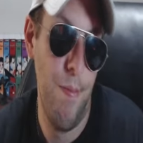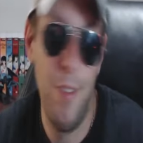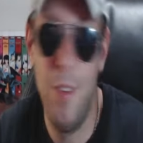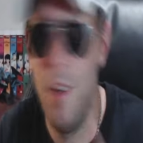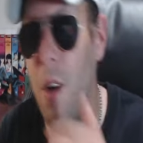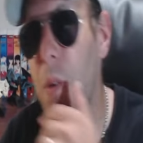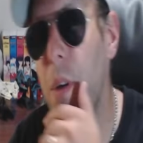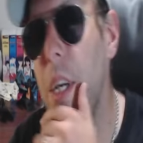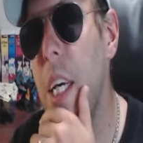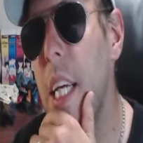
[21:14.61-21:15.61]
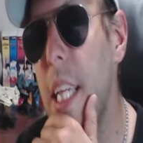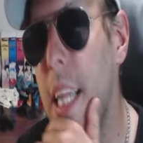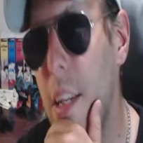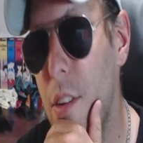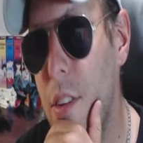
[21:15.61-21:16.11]
So,
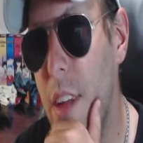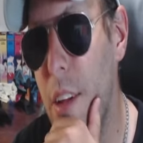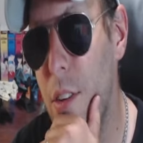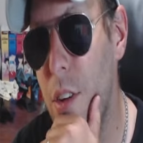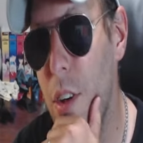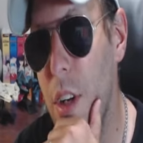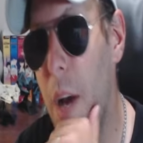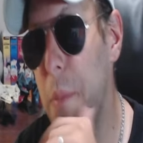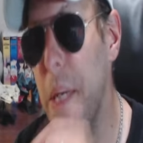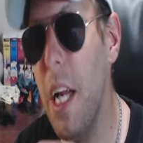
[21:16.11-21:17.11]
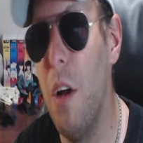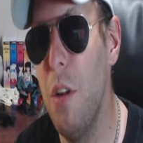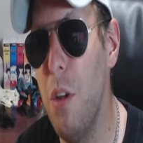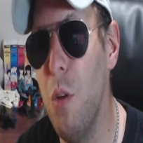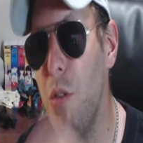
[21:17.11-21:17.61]
that's good. I mean,
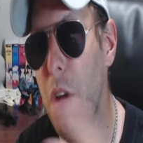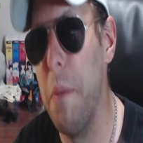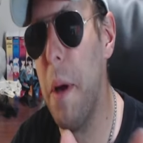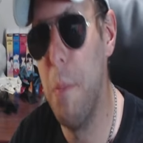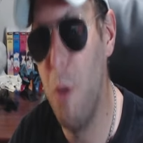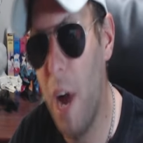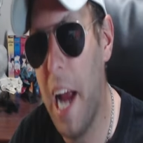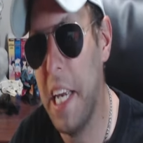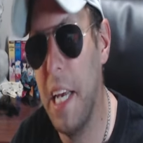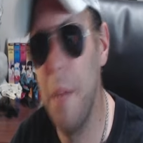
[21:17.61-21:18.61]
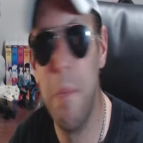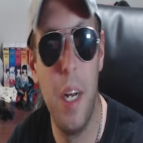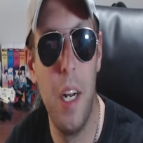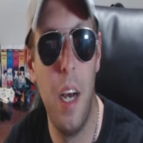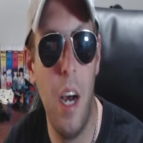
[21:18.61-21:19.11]
I'll lose in my bracket,
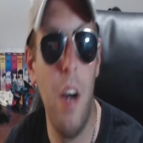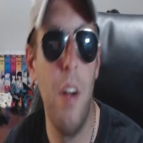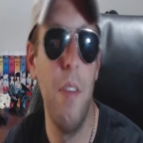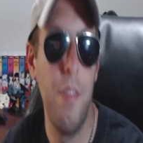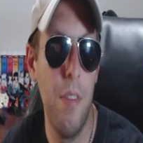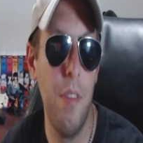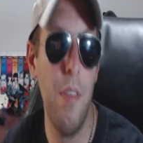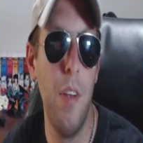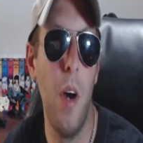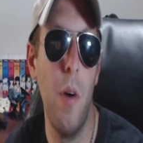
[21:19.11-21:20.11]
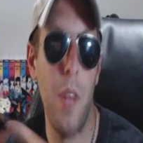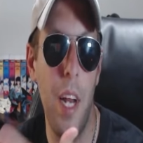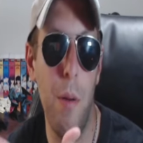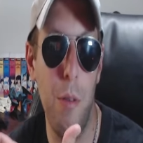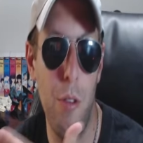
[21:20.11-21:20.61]
but I'll know that
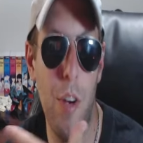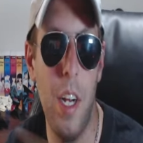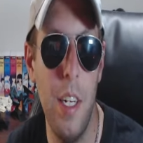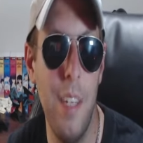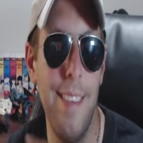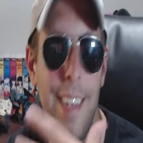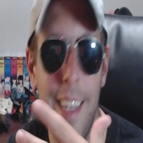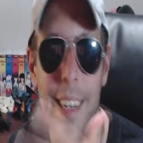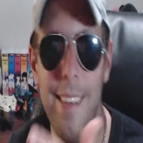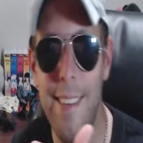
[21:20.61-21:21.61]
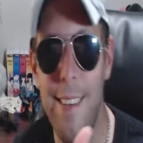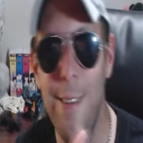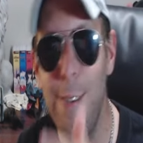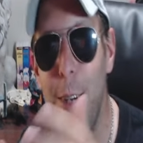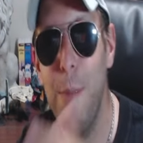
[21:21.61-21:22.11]
I was right
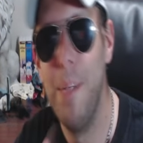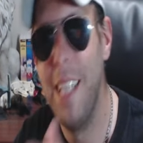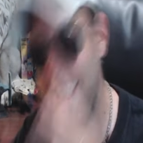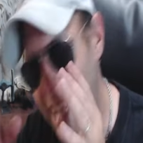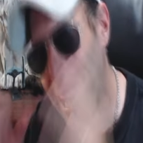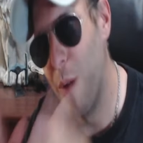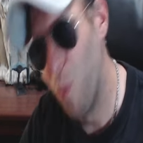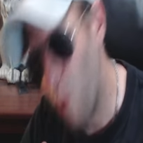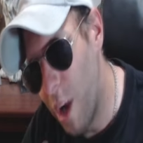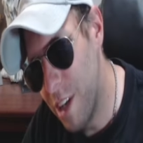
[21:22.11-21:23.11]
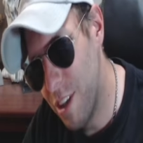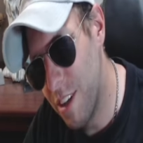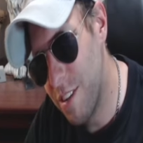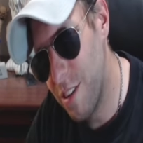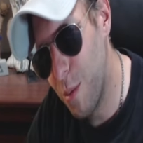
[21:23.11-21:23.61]
to be like, I want Justin to